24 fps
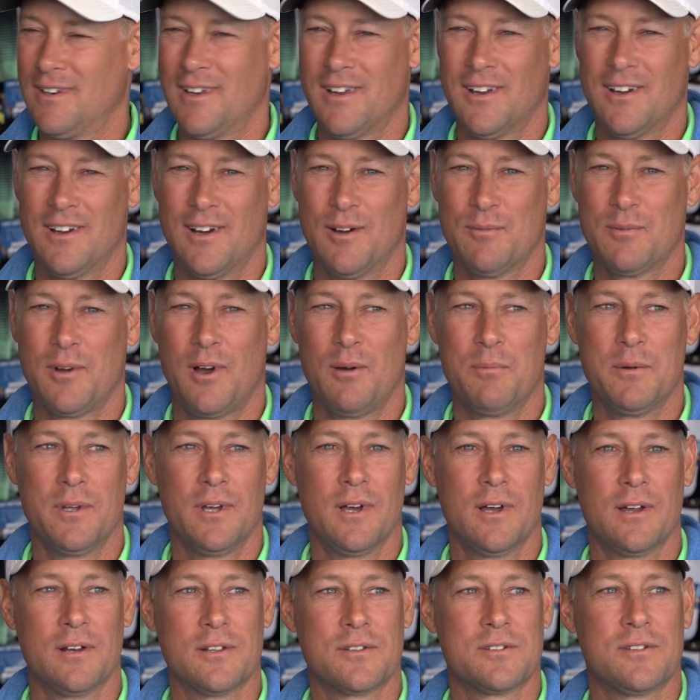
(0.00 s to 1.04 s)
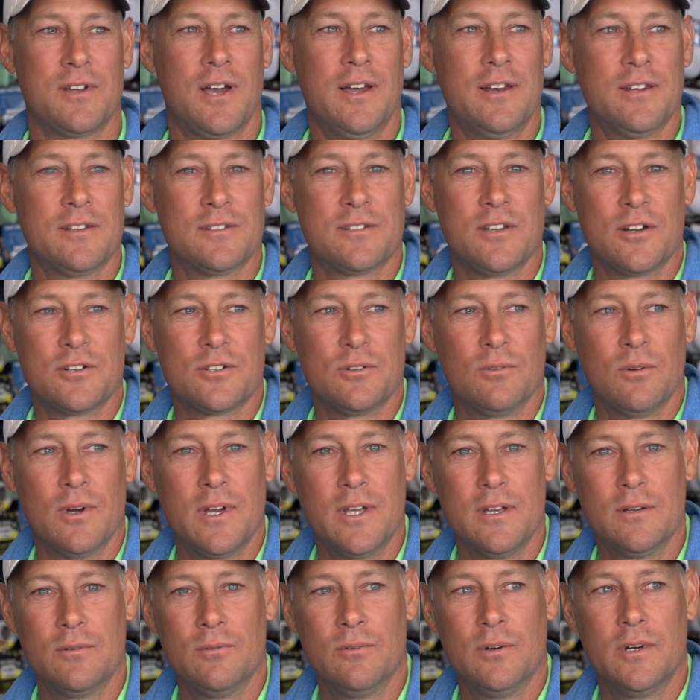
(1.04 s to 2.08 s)
no, i will be honest. I didn't touch a
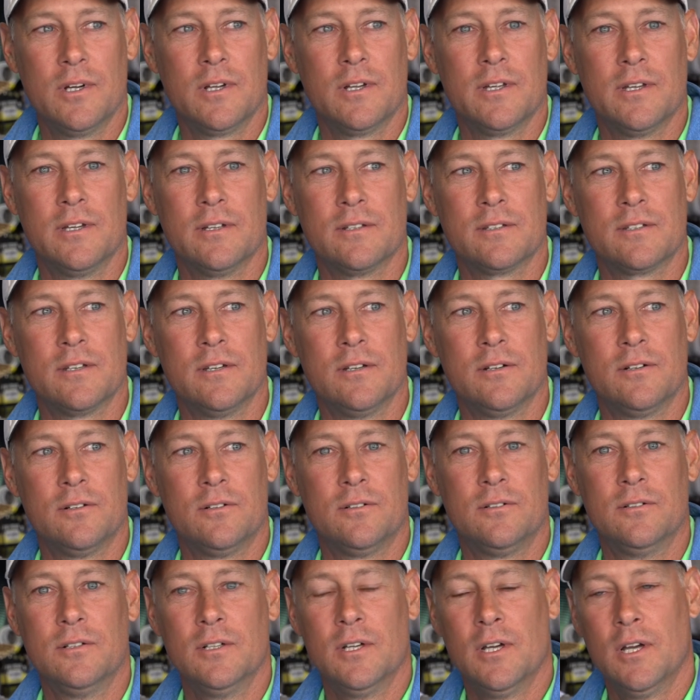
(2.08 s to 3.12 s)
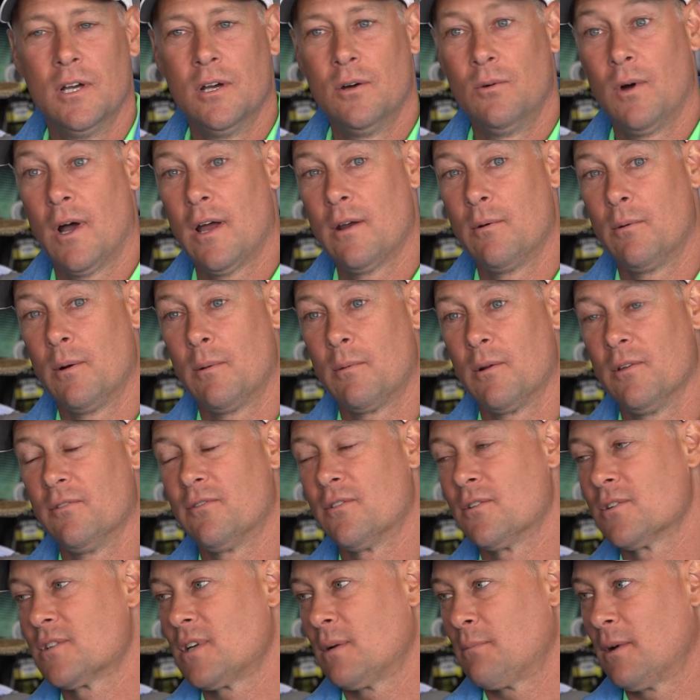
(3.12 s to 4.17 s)
weight really until. Well, I remember the
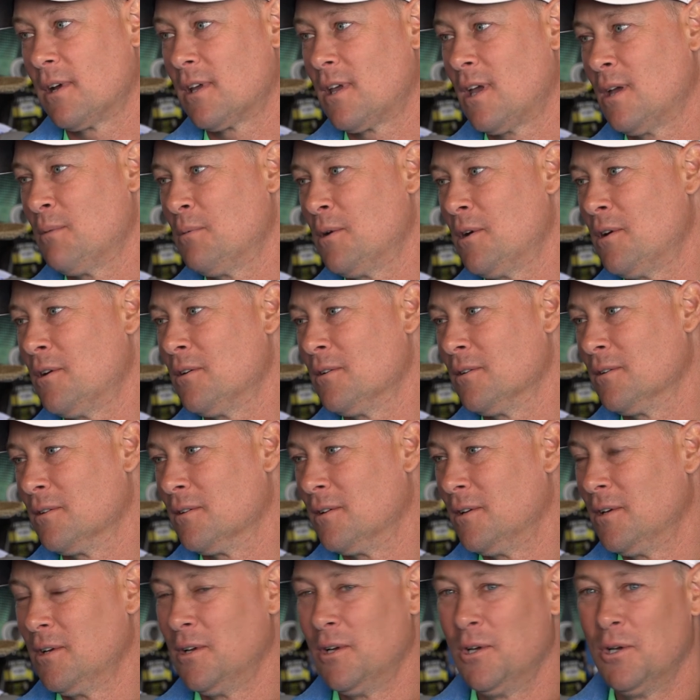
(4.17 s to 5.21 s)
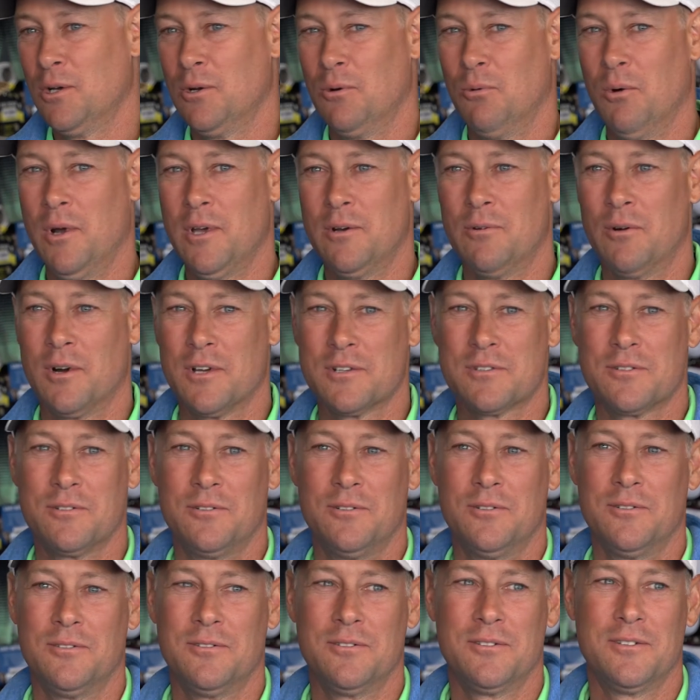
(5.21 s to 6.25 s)
first time I came here and Wade
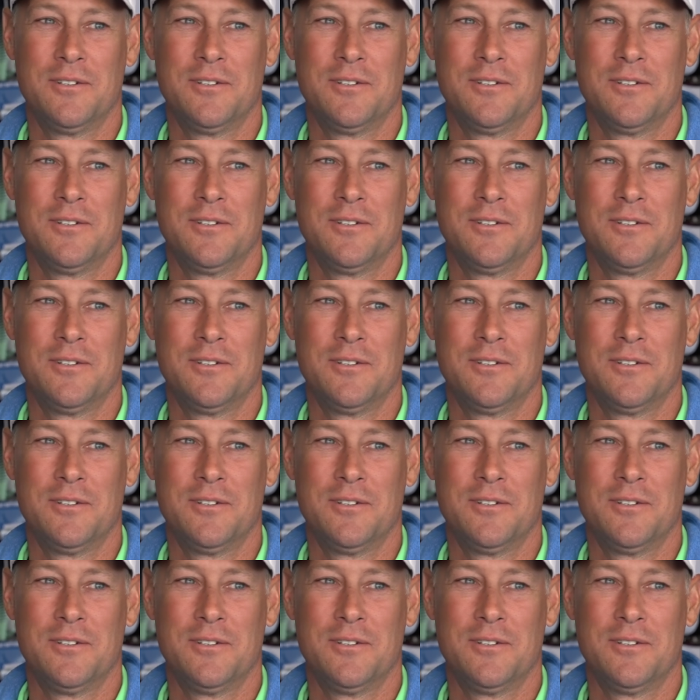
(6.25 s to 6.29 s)
Russell